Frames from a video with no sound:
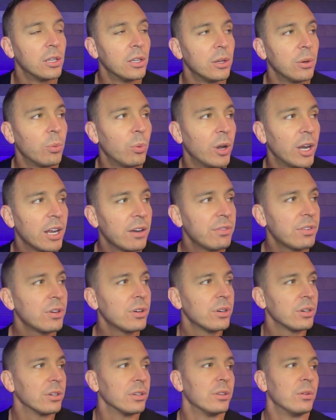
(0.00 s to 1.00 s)

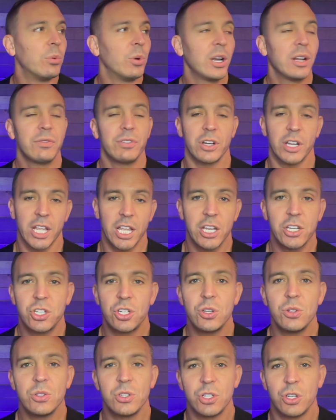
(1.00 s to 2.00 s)
whatever
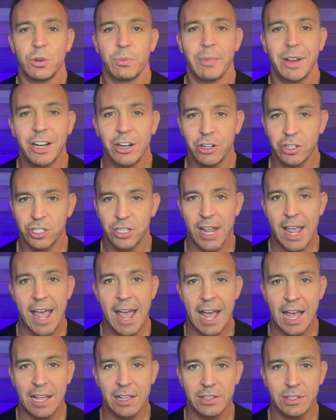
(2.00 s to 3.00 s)
issues your marriage
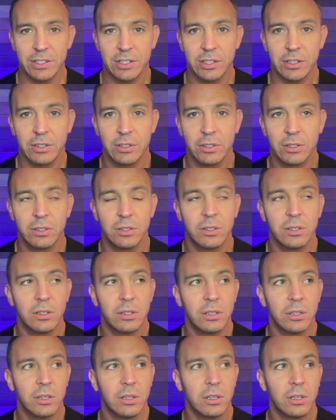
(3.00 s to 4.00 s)
has,
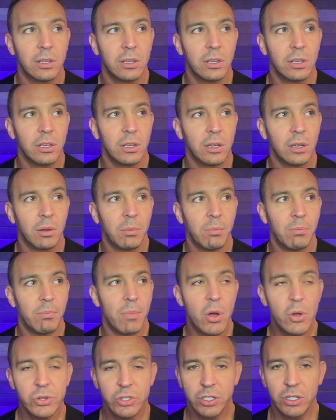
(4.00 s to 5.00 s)

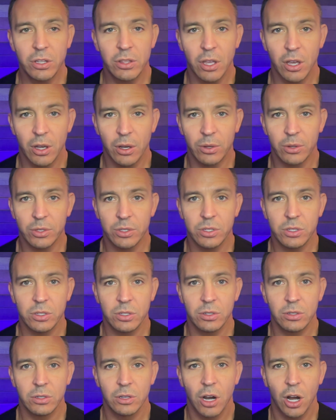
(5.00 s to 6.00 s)
most of those
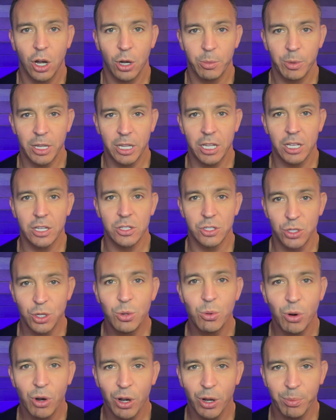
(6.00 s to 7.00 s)
are because
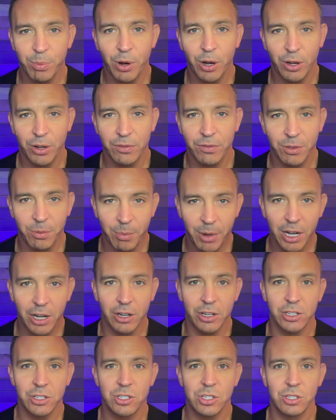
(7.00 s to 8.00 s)
you are a part of the
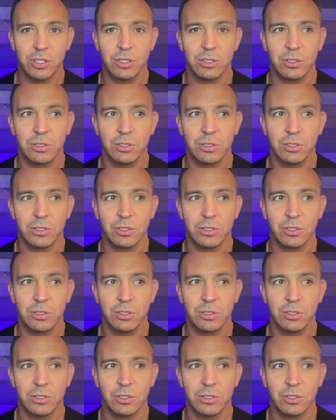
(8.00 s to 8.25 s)
marriage.